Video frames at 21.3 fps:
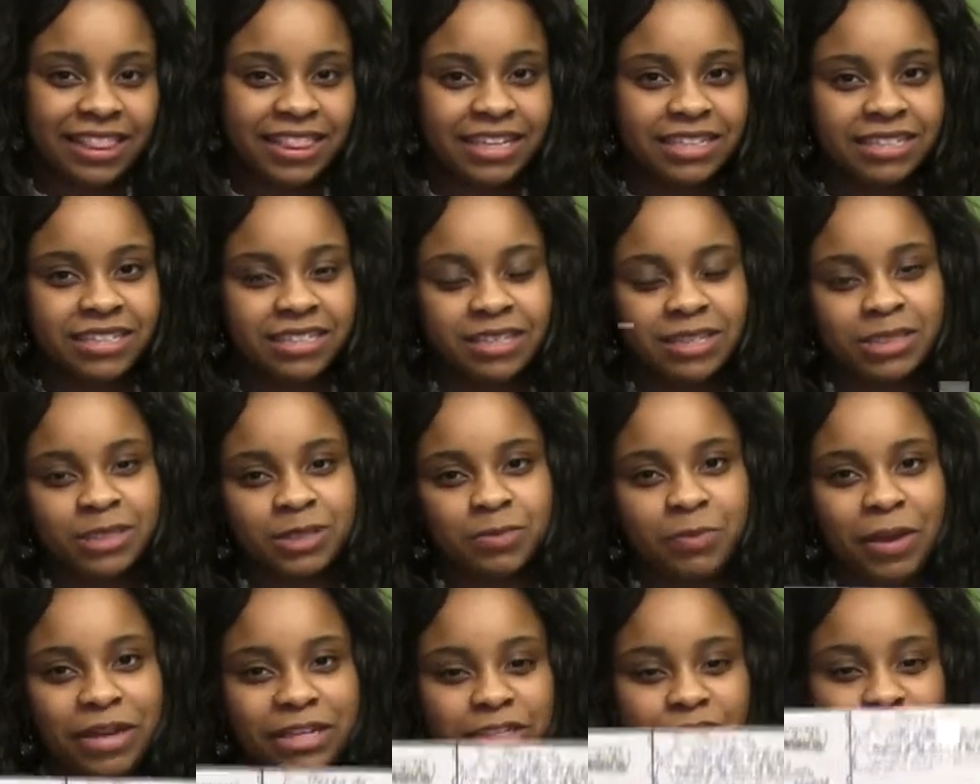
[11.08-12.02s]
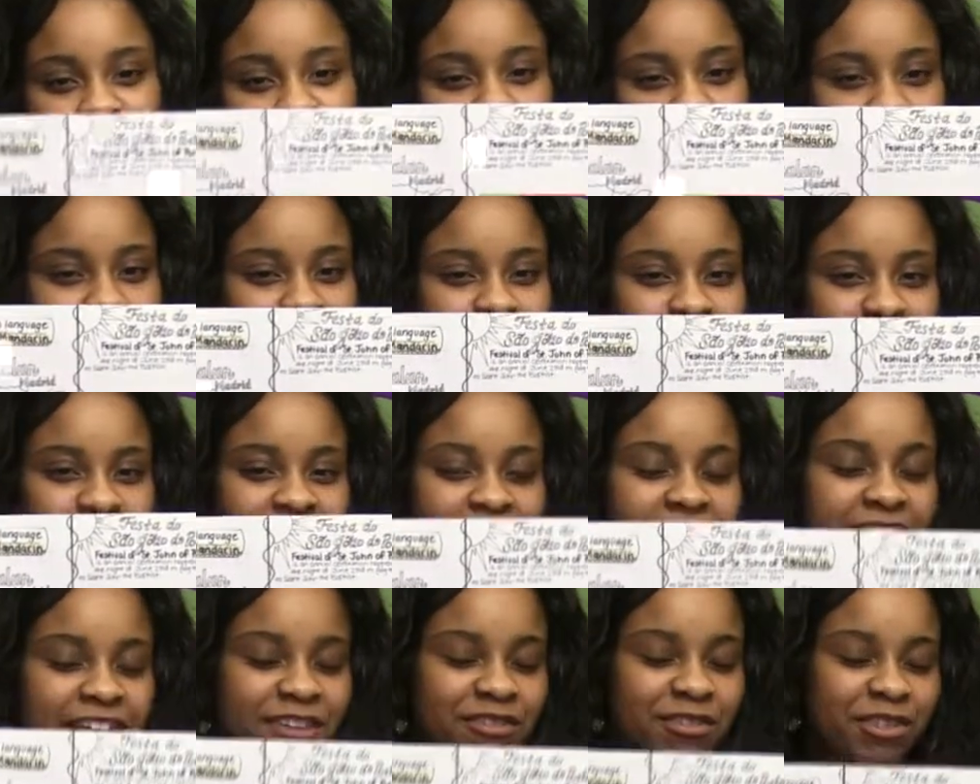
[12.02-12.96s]
This is a special poster
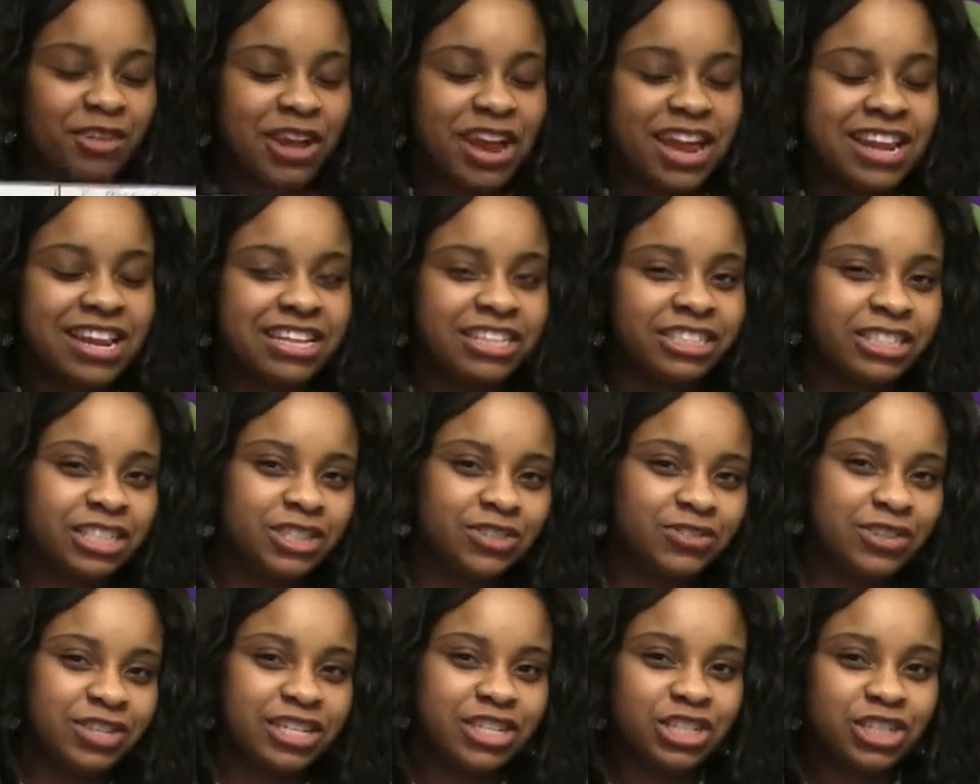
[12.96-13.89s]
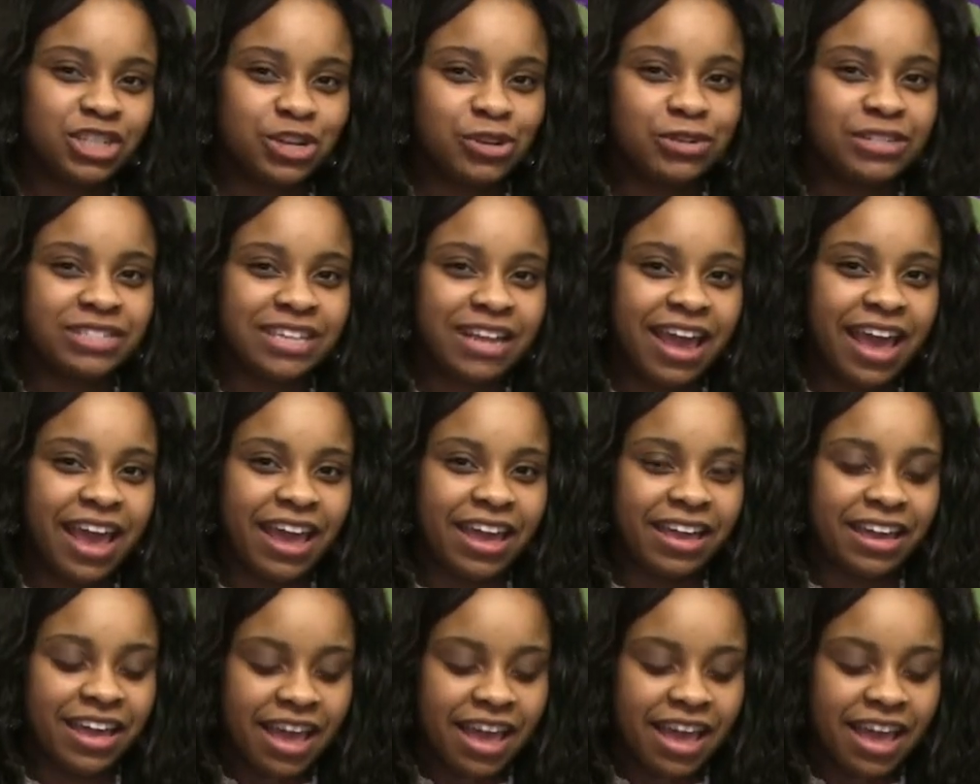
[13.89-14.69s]
that I've created just for this show today.